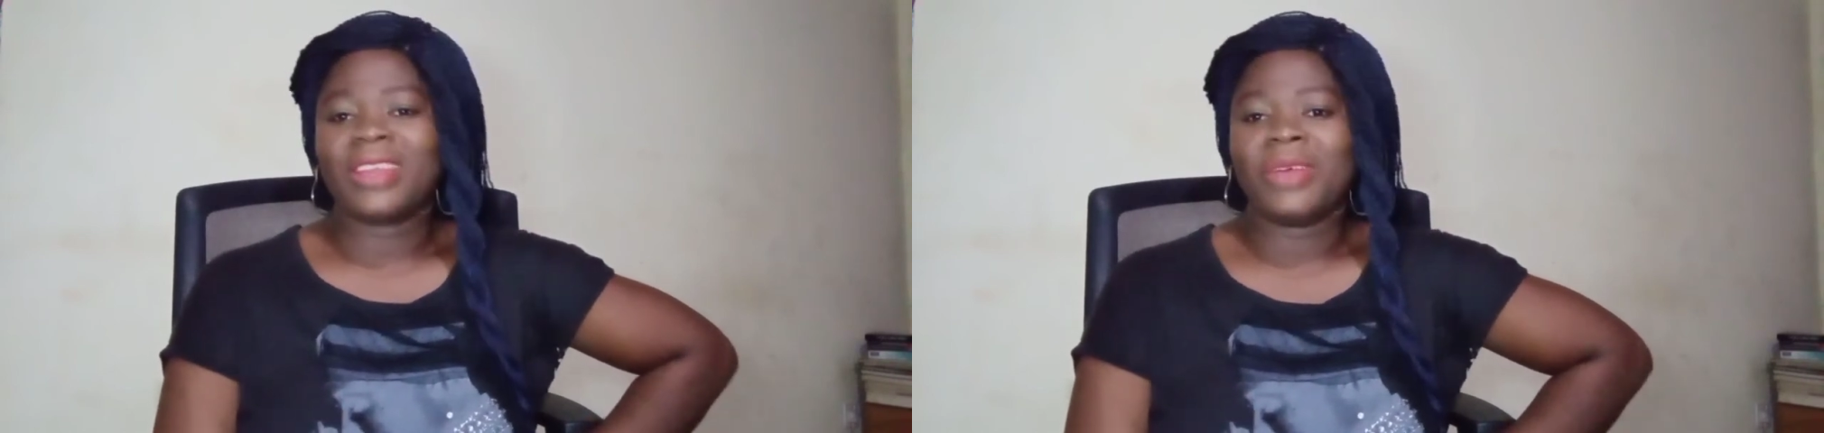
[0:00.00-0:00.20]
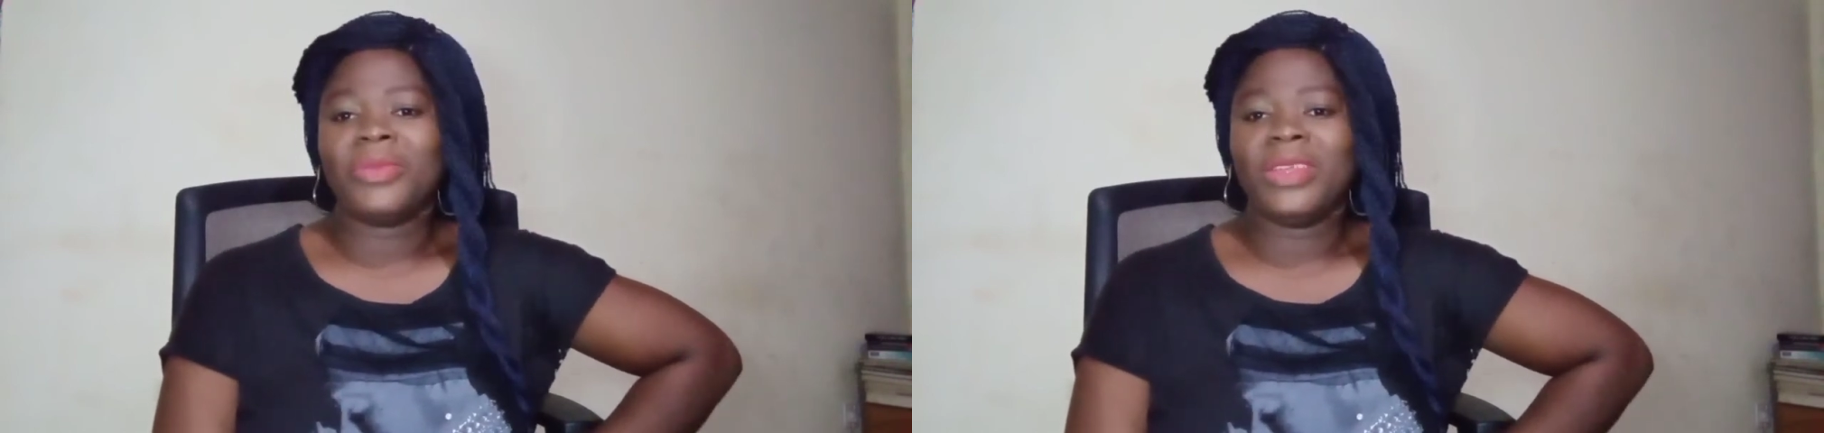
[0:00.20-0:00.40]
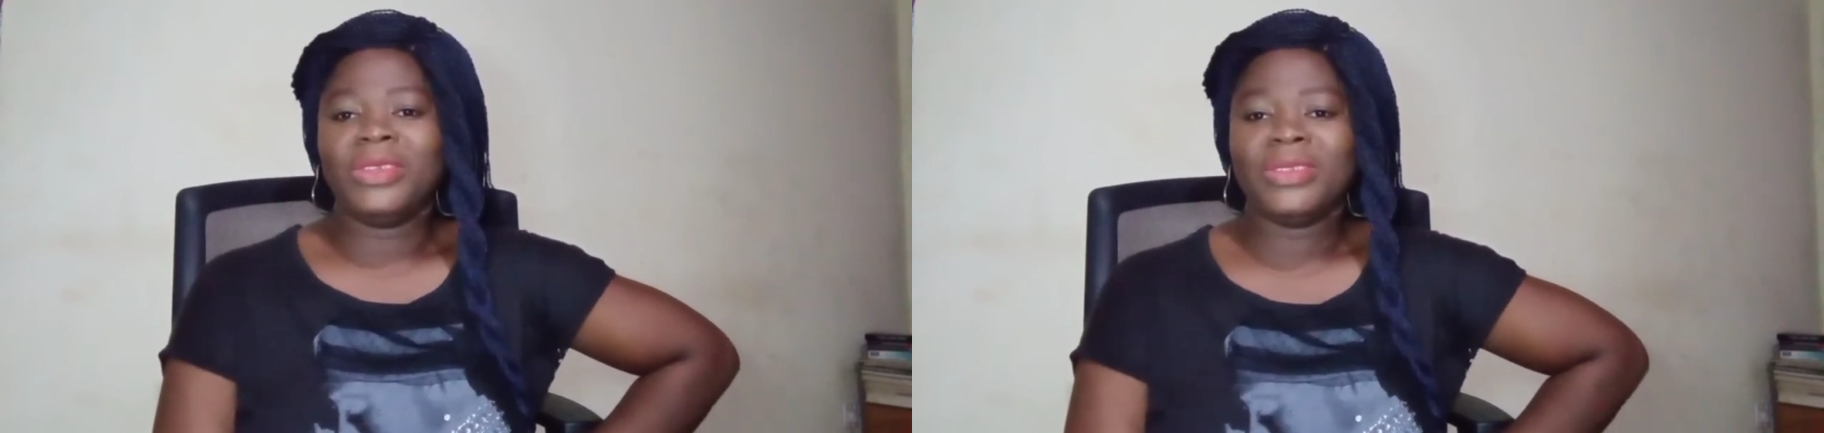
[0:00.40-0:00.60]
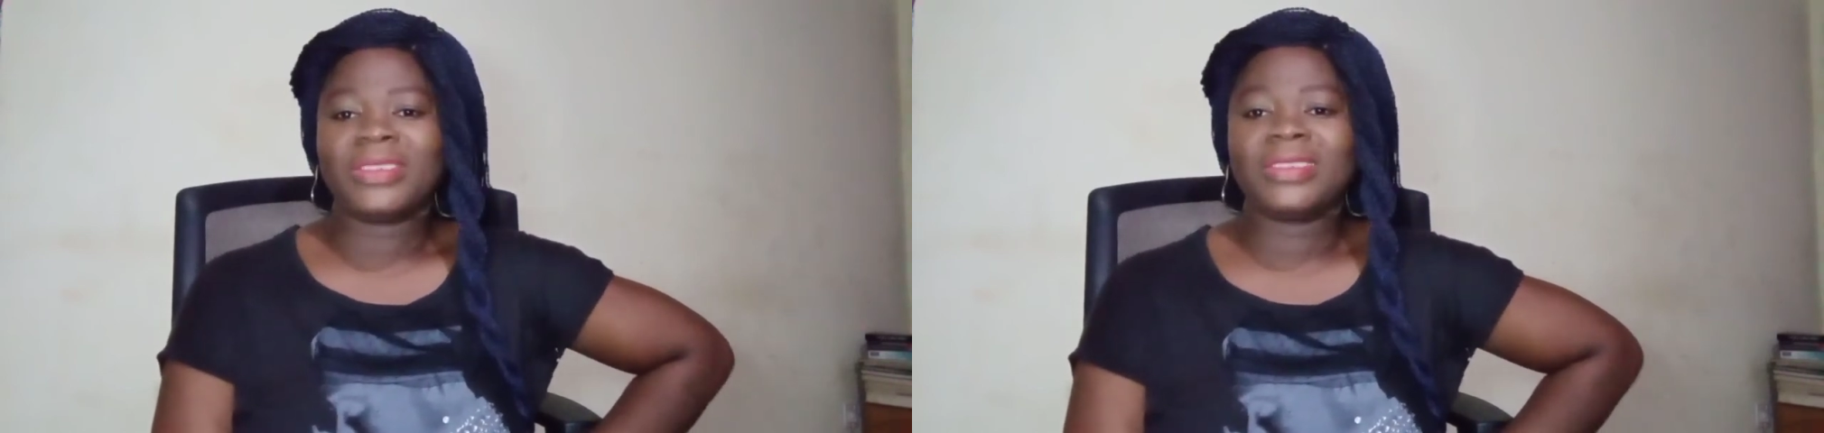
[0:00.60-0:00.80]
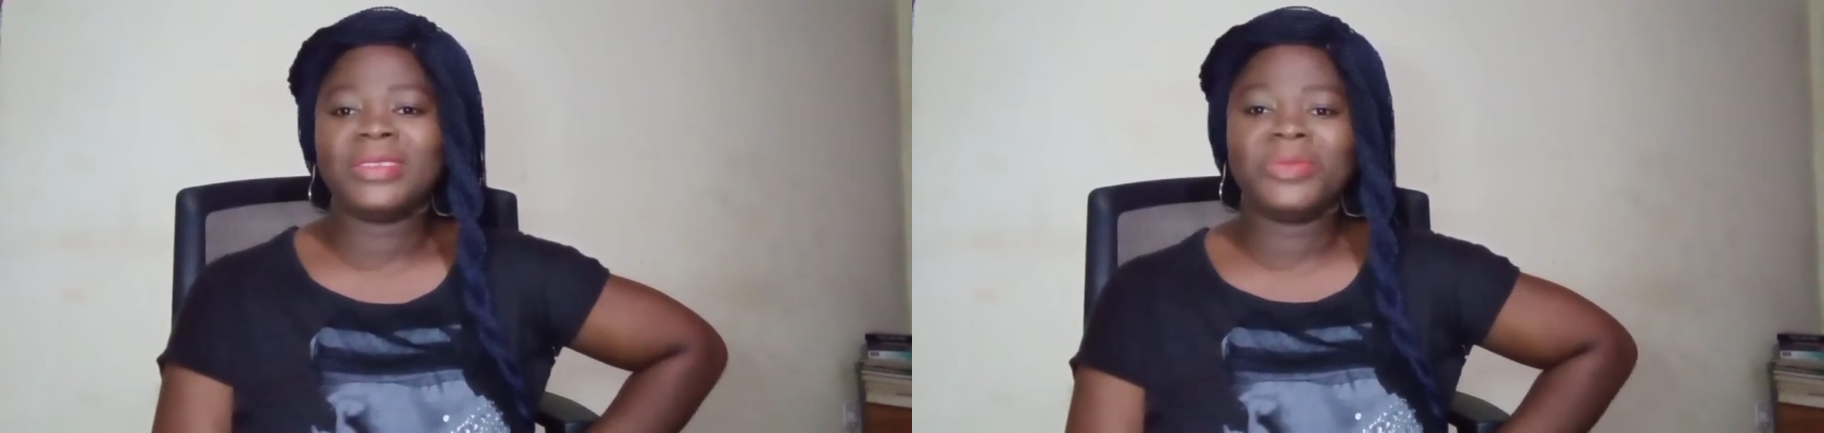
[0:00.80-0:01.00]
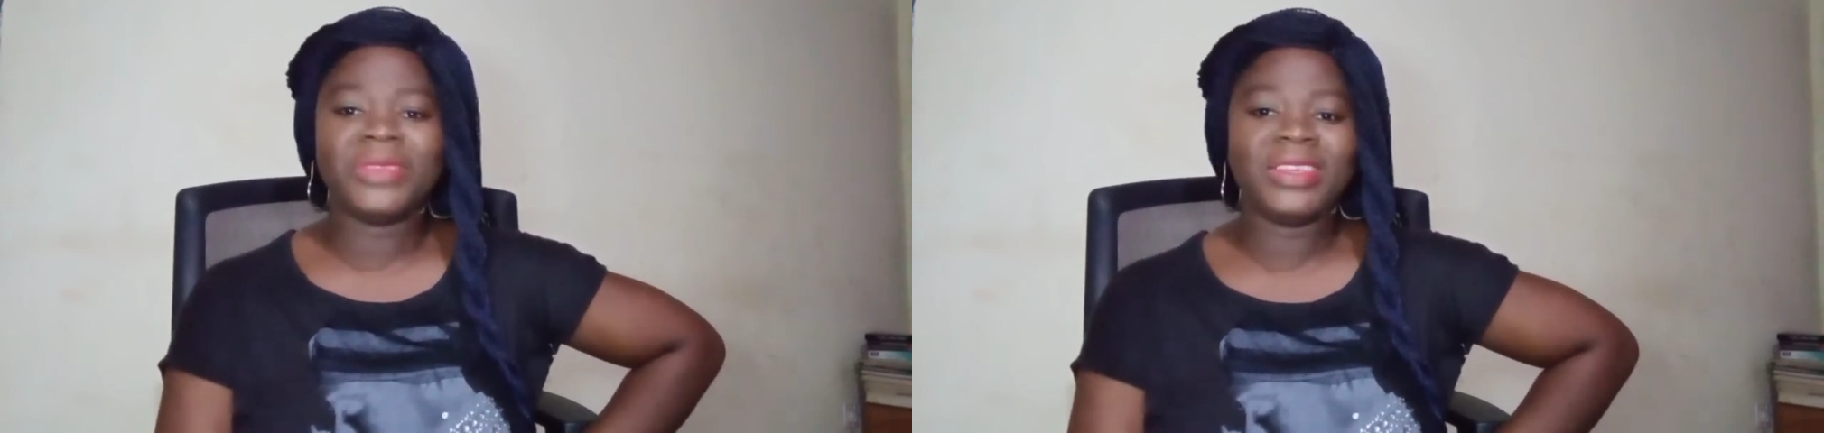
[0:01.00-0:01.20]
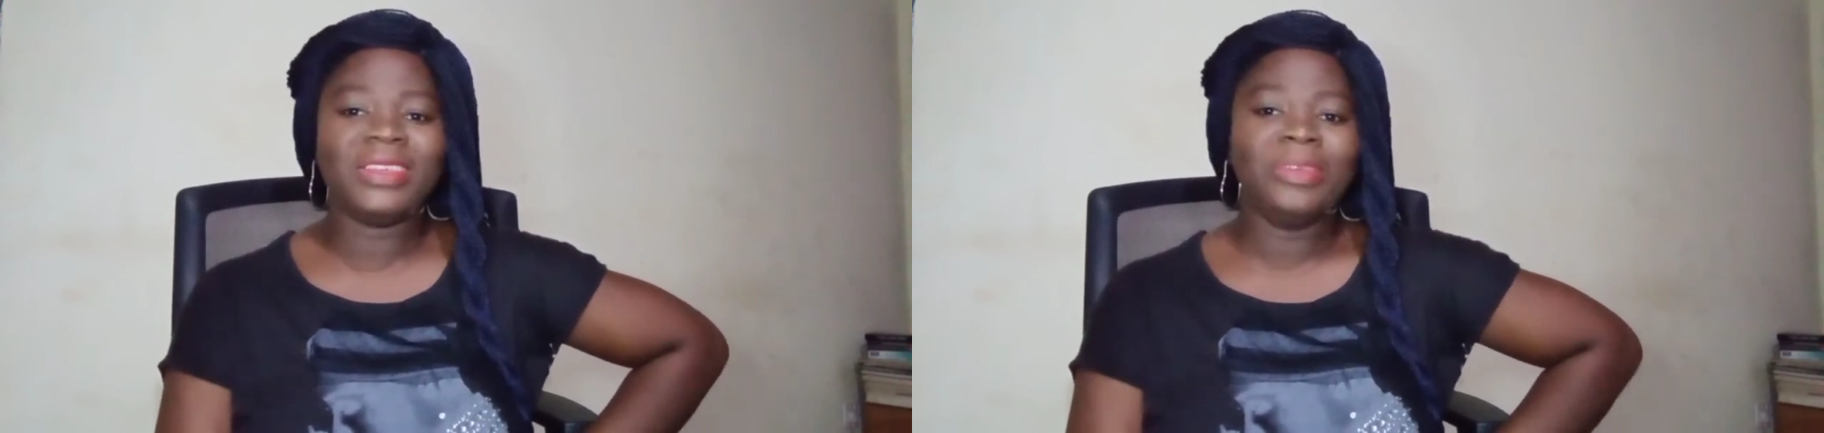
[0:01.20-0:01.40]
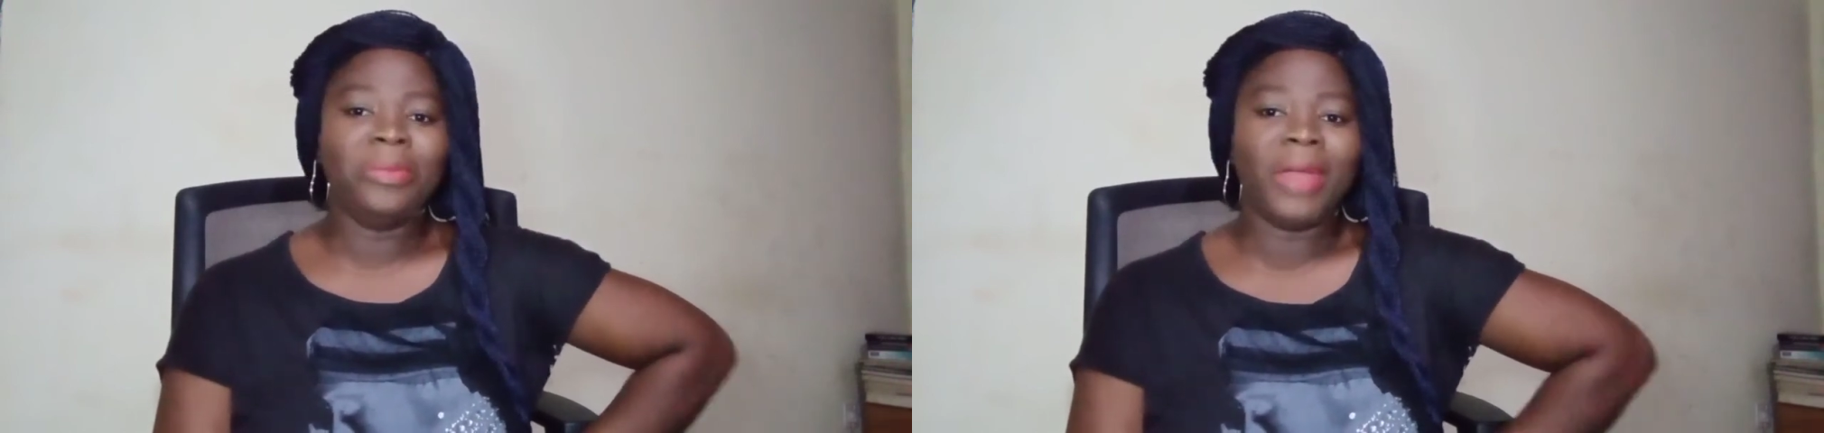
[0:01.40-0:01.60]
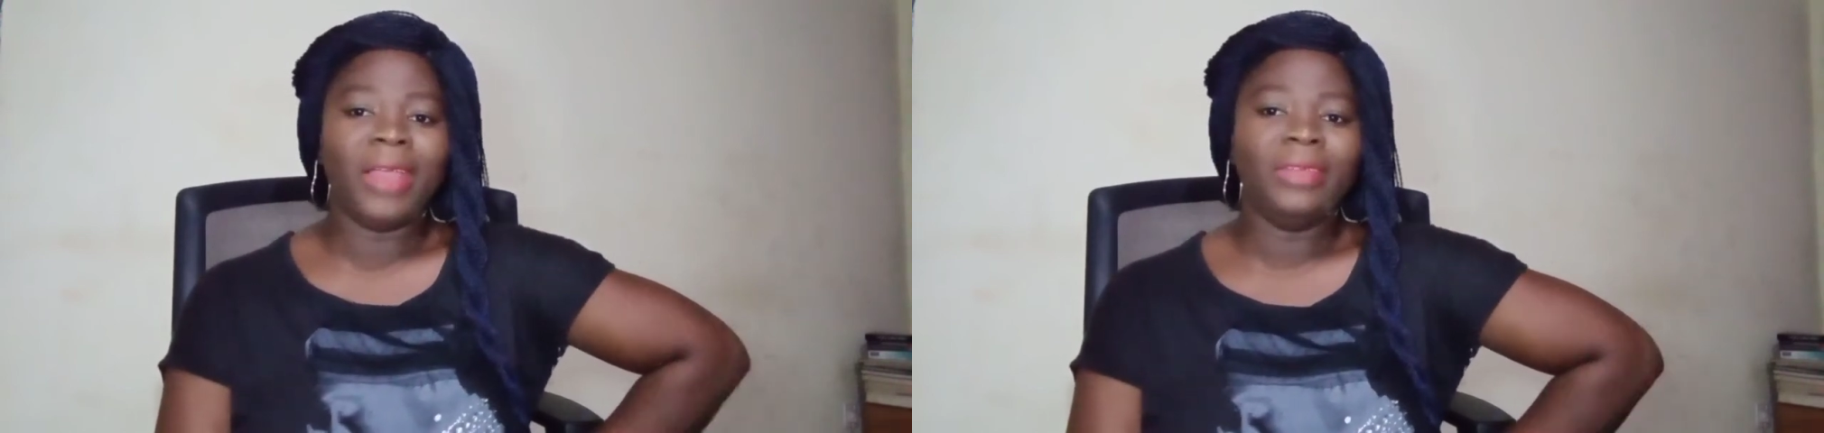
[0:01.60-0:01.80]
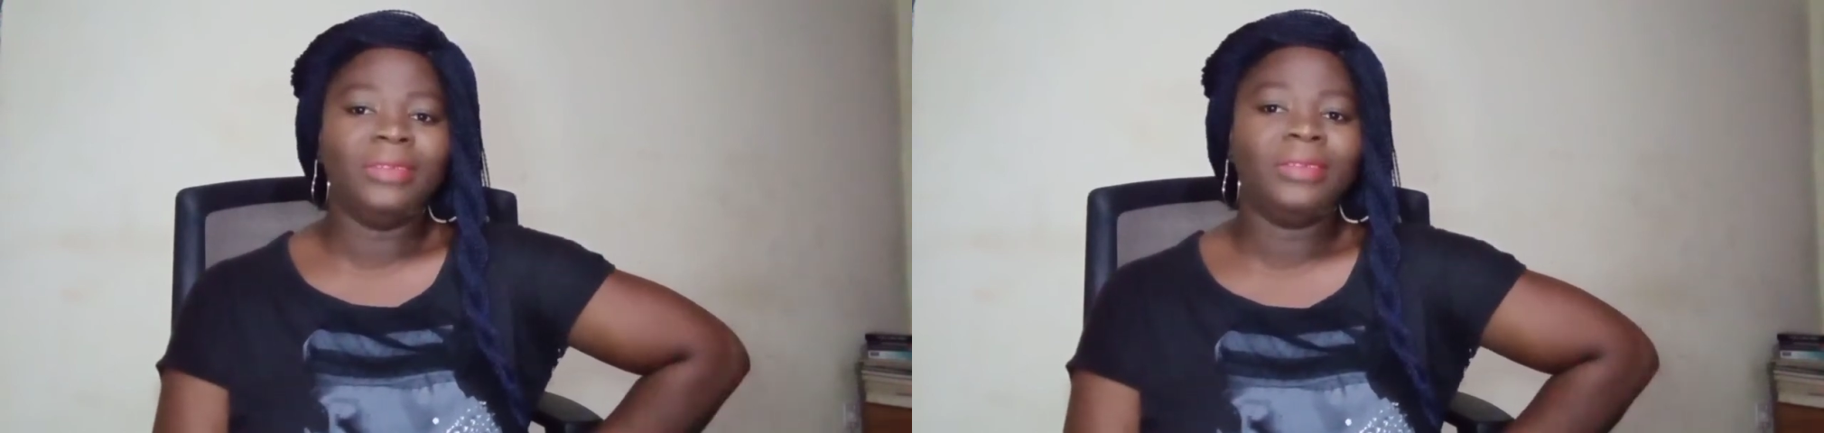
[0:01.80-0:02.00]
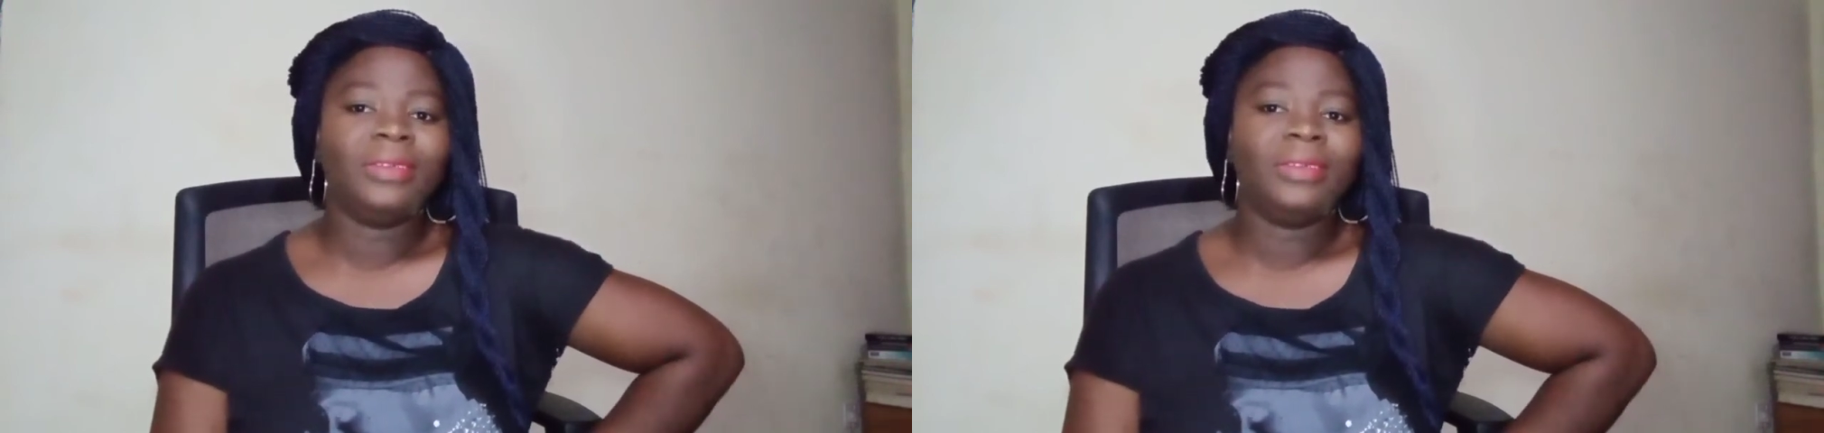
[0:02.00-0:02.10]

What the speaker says: come and you see me in my